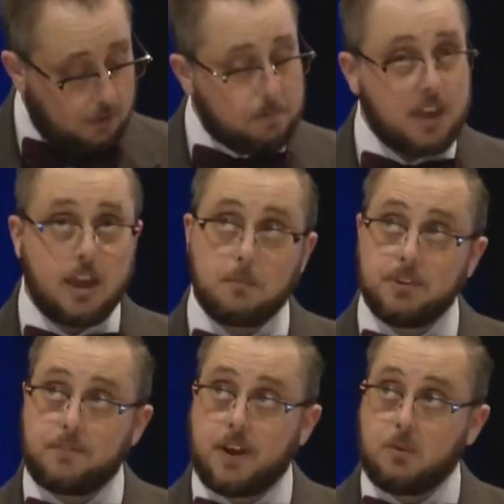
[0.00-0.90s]
being able
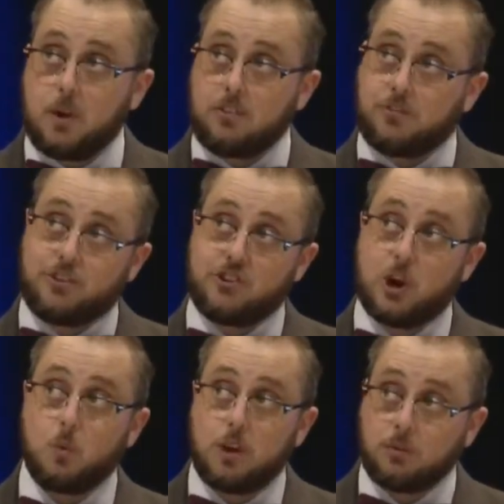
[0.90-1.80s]
to find ways to
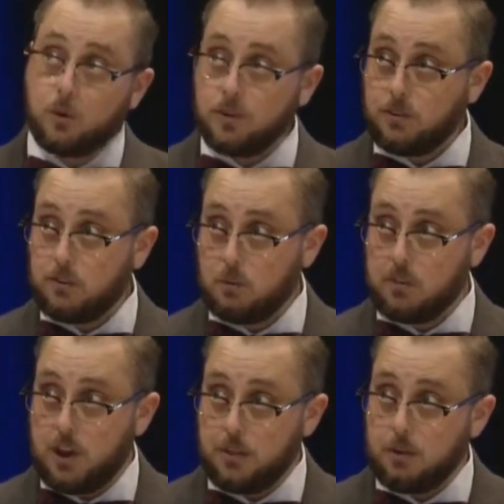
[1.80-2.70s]
share resources
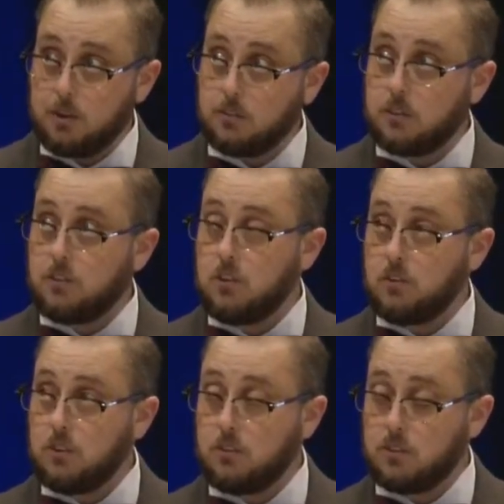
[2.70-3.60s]
with other
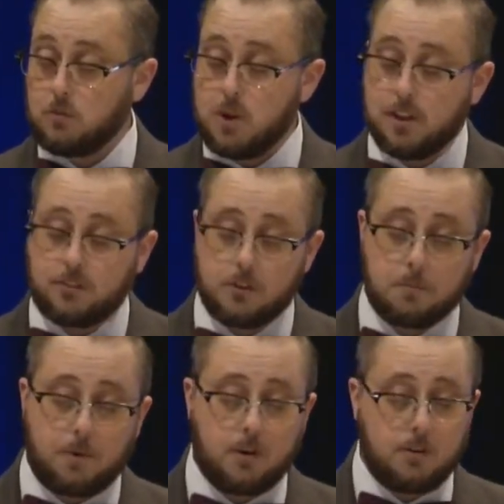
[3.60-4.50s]
institutions as well as other
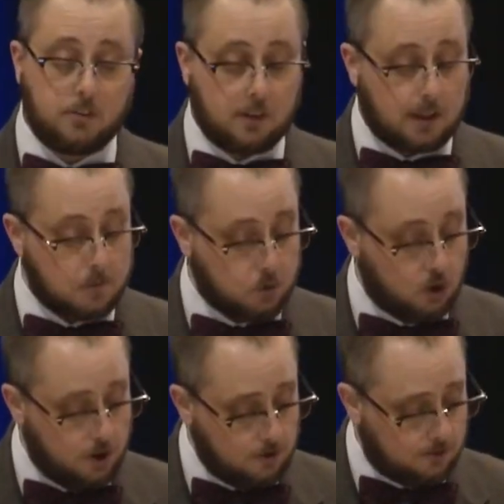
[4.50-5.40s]
partners like
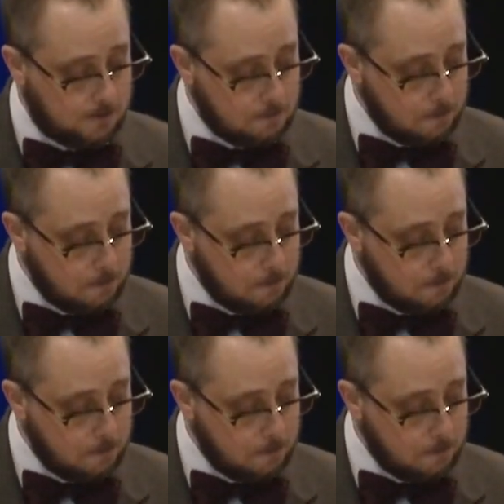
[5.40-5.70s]
employers.